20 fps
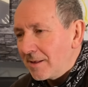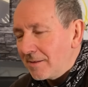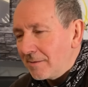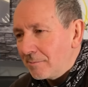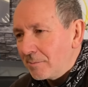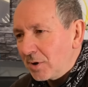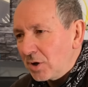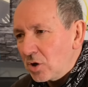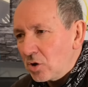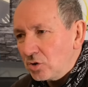
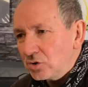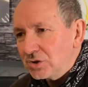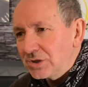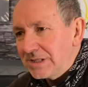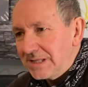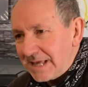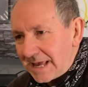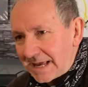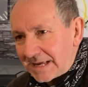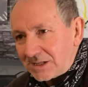because
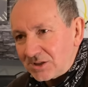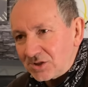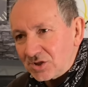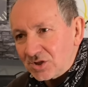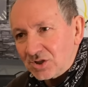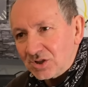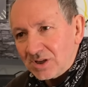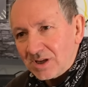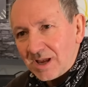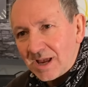
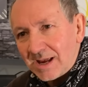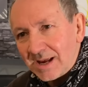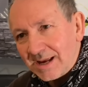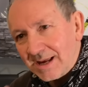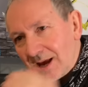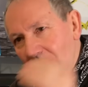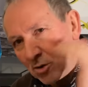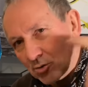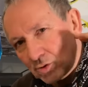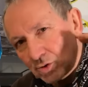this
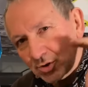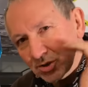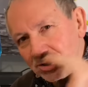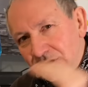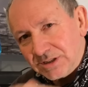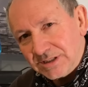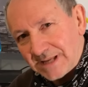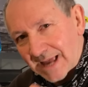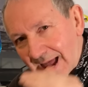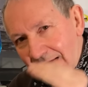
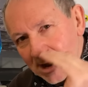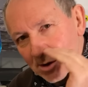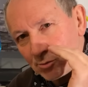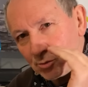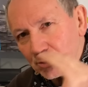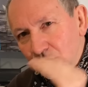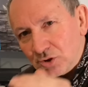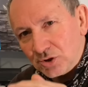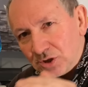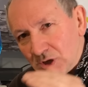goes down
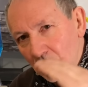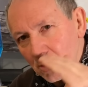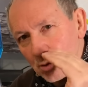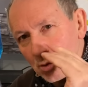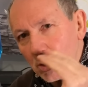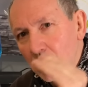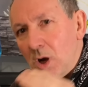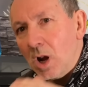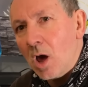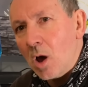so
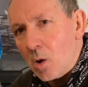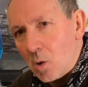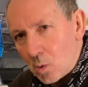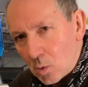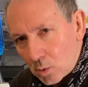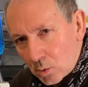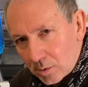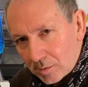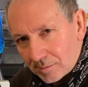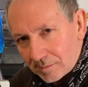
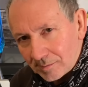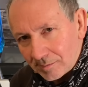low